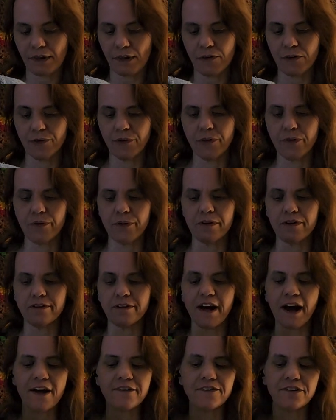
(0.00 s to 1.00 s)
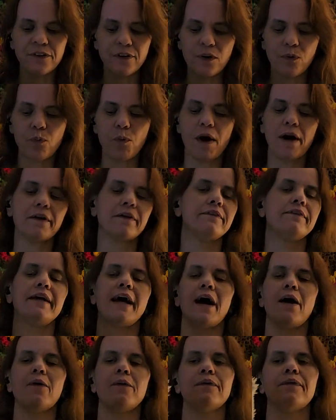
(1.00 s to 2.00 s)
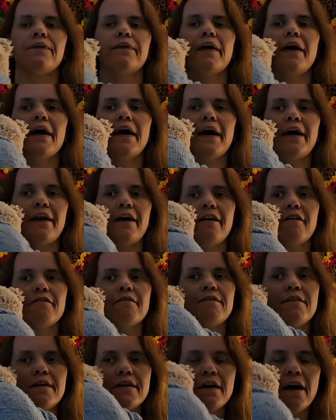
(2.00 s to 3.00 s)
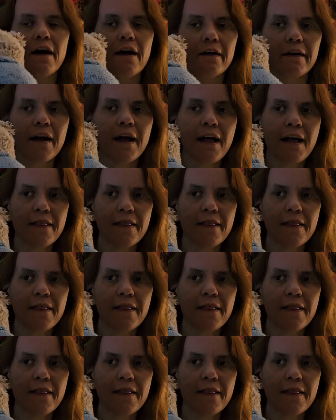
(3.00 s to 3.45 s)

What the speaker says: So that's the one downside of the yarn.